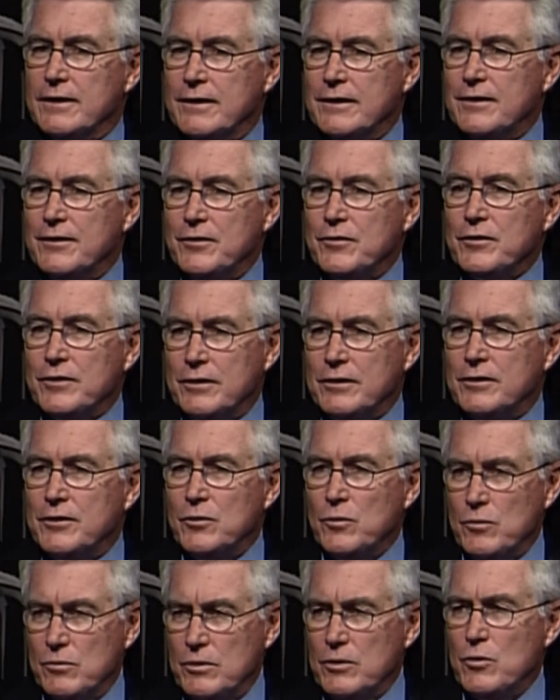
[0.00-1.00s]
you know,
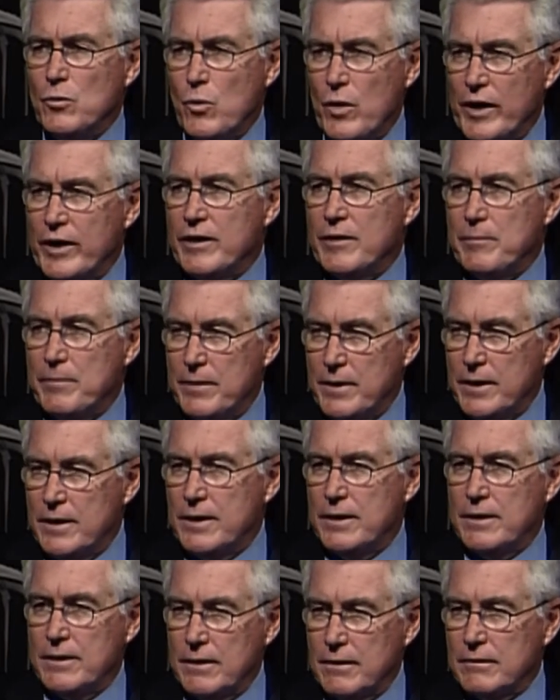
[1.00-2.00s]
you wanted to
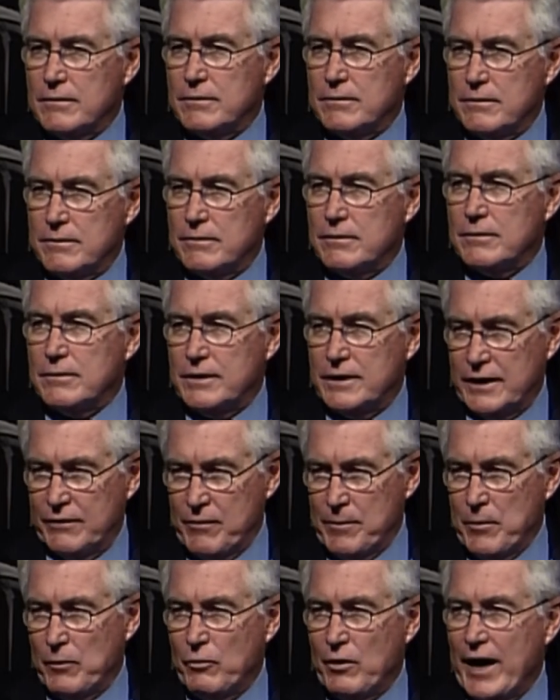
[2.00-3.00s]
give
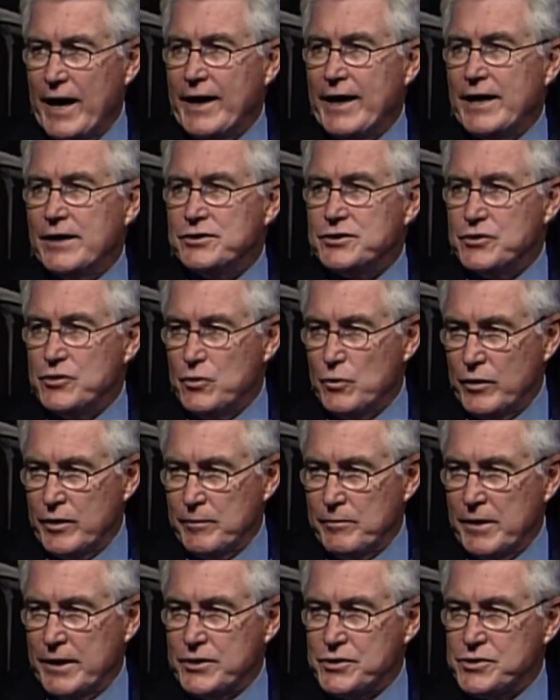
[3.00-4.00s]
him the right answer. You wanted
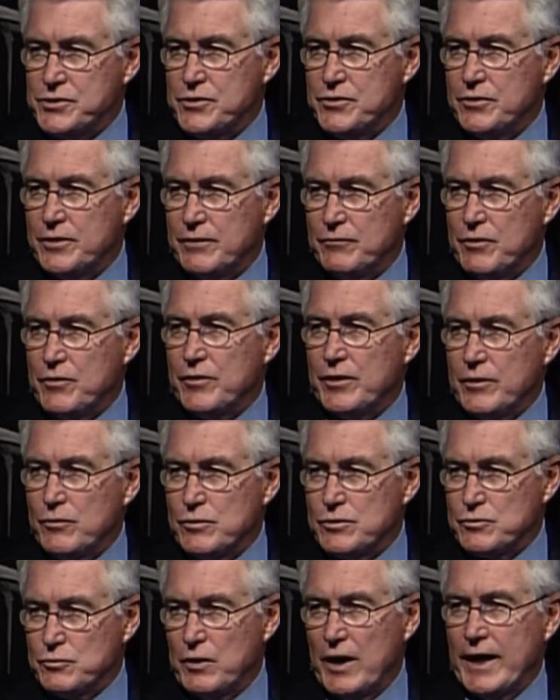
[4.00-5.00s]
to make sure everything
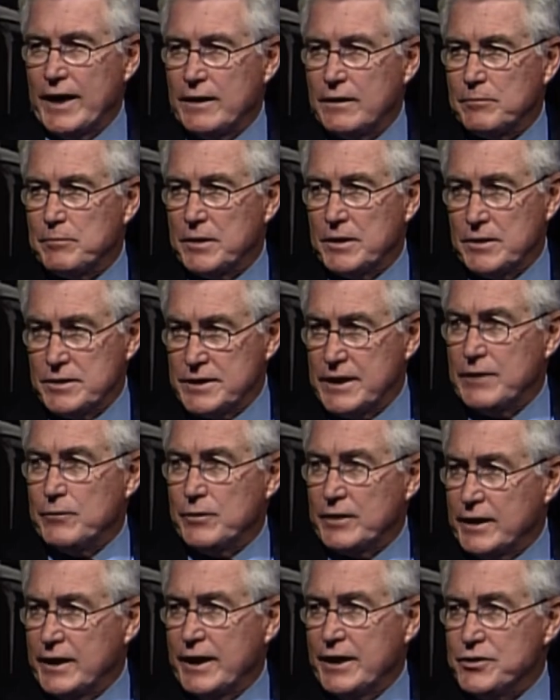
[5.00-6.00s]
was right because he
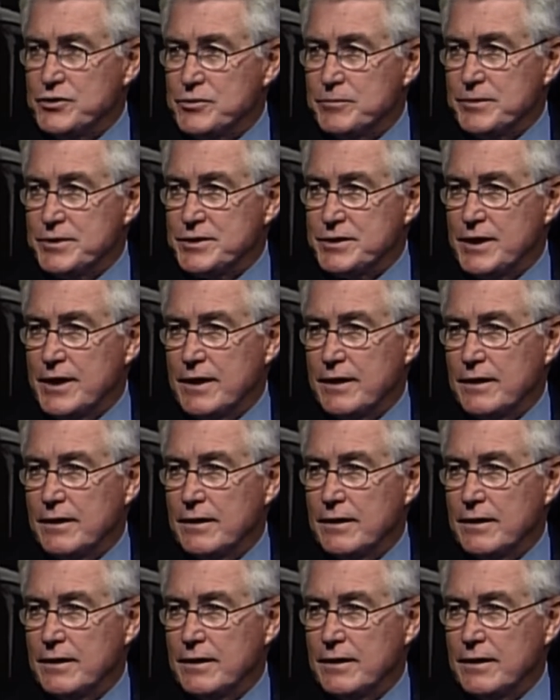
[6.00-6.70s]
would catch a mistake.